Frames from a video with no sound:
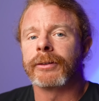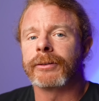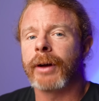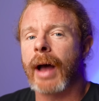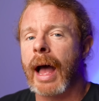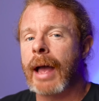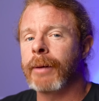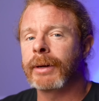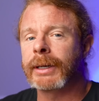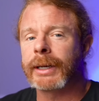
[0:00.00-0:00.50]
So
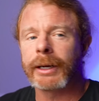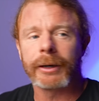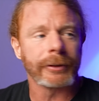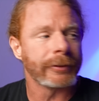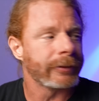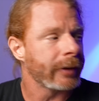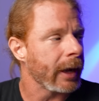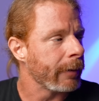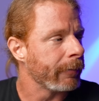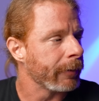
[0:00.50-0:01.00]
I would dare
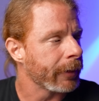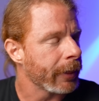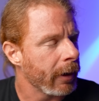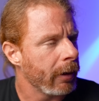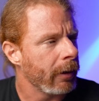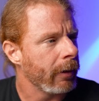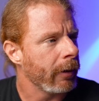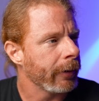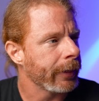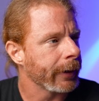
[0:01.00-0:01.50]
say, with
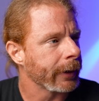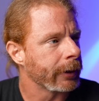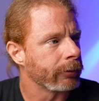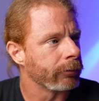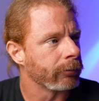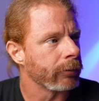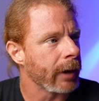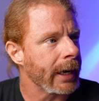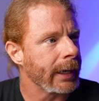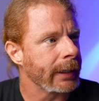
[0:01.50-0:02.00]
all the
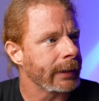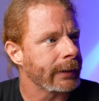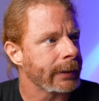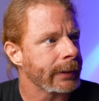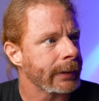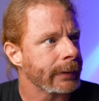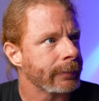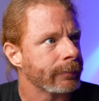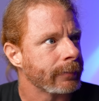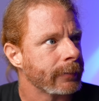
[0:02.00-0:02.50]

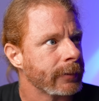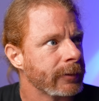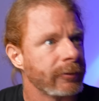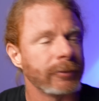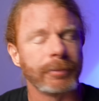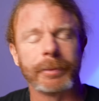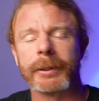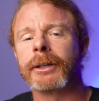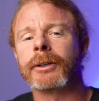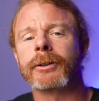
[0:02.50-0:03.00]
great
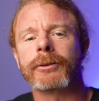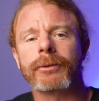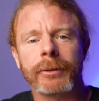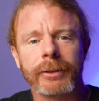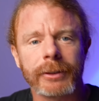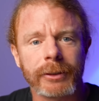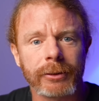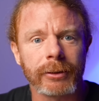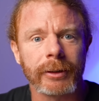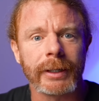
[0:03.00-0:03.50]

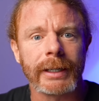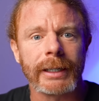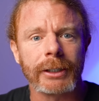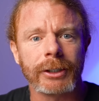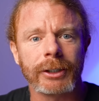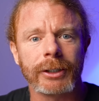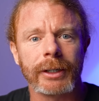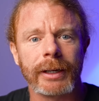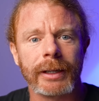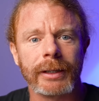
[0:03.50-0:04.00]
spiritual
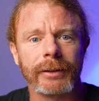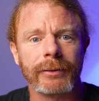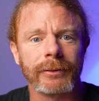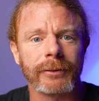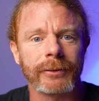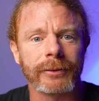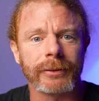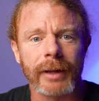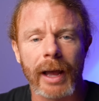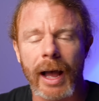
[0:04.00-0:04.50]

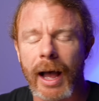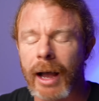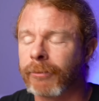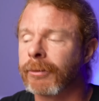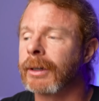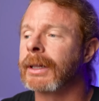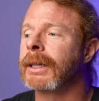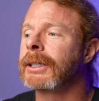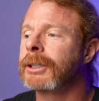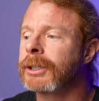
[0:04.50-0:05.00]
traditions,
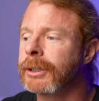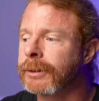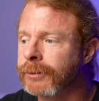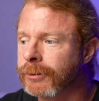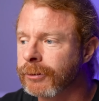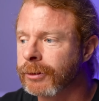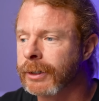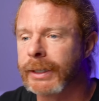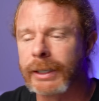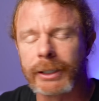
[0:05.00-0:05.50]
religious
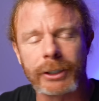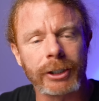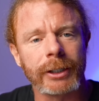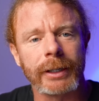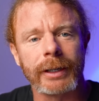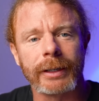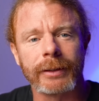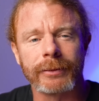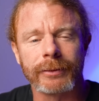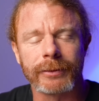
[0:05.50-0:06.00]

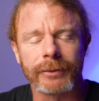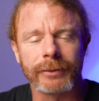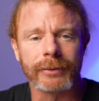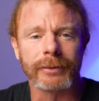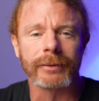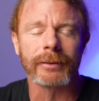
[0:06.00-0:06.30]
traditions,